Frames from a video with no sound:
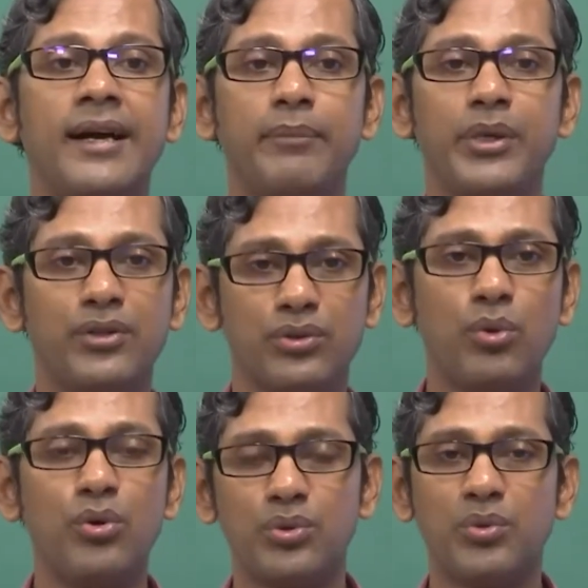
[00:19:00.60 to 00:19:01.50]
because
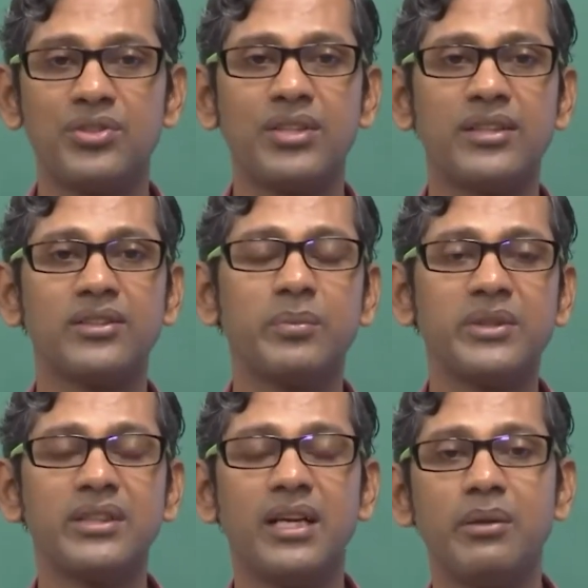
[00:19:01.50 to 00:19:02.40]
course was structured
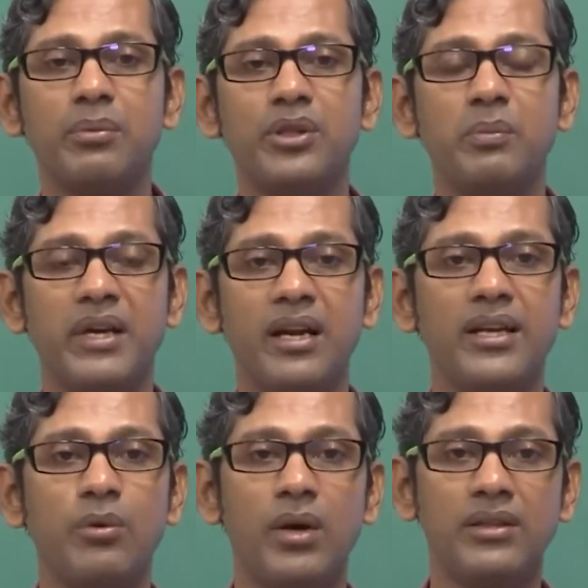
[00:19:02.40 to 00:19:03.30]
basically for the
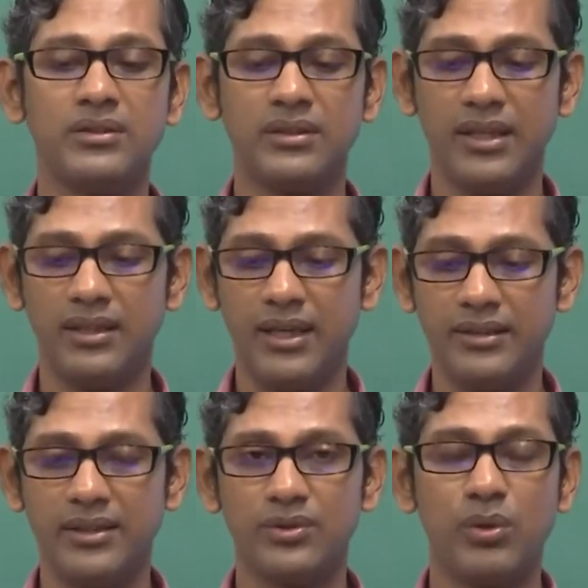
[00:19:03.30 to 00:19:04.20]
metallic ones, and I
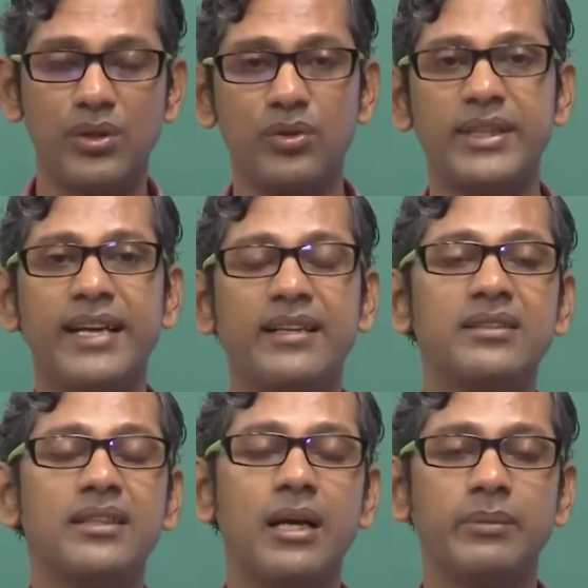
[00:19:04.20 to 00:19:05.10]
just wanted to take
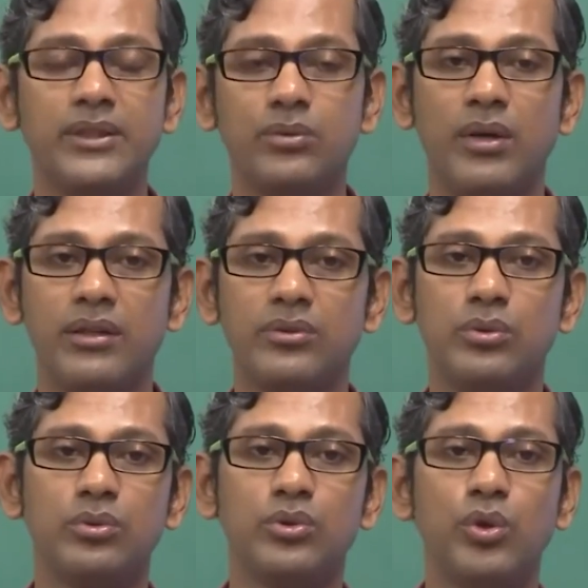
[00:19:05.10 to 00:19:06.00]
this one
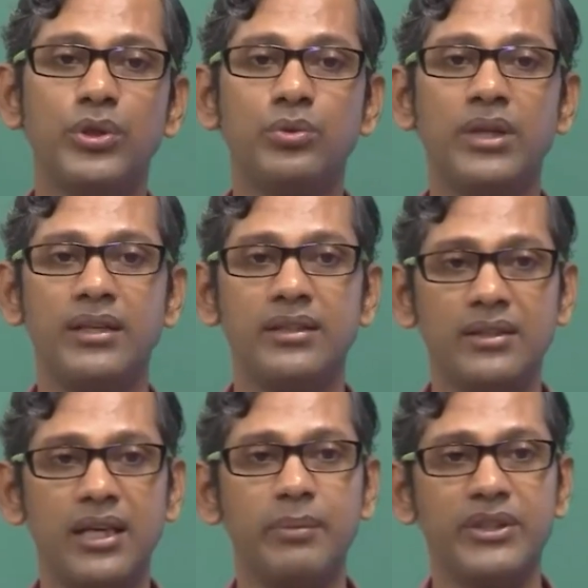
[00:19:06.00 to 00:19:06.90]
to show you that in
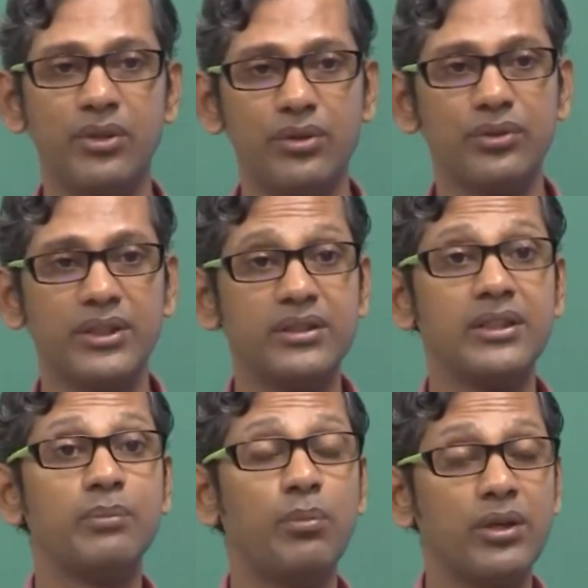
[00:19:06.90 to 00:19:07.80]
ceramics also it is
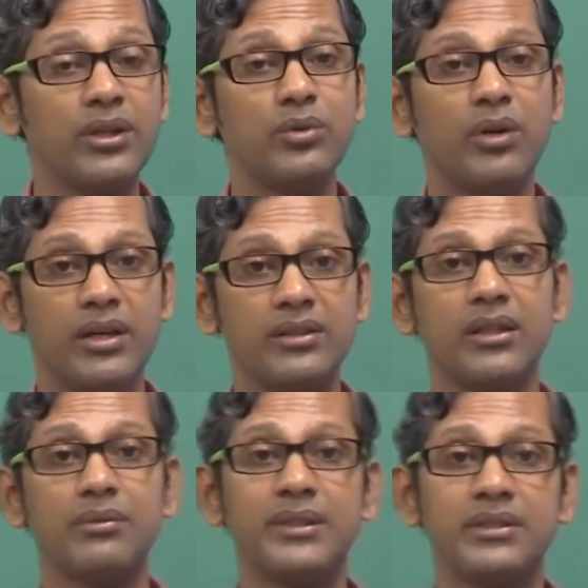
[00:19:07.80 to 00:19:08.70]
important to
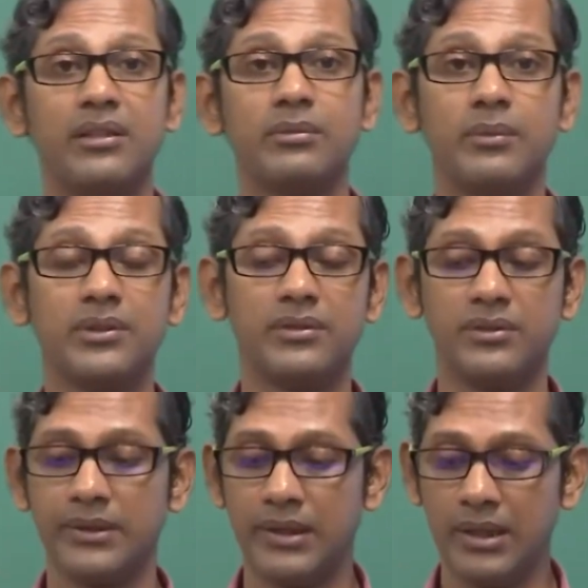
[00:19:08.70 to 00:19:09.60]
understand phase transformations.